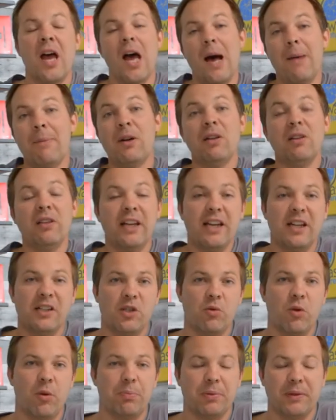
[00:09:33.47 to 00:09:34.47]
I'm gonna link
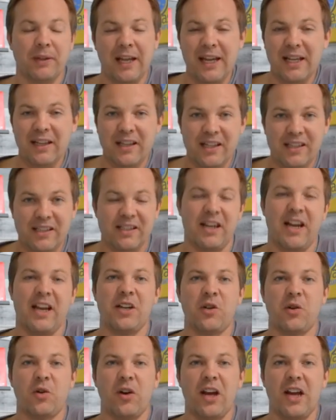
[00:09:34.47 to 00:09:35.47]
to a playlist that I
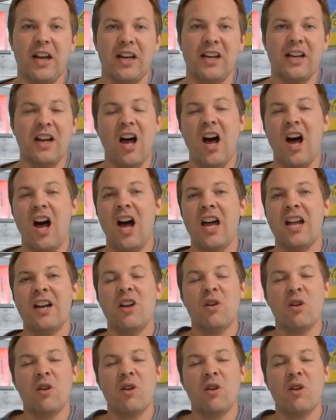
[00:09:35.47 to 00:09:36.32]
created on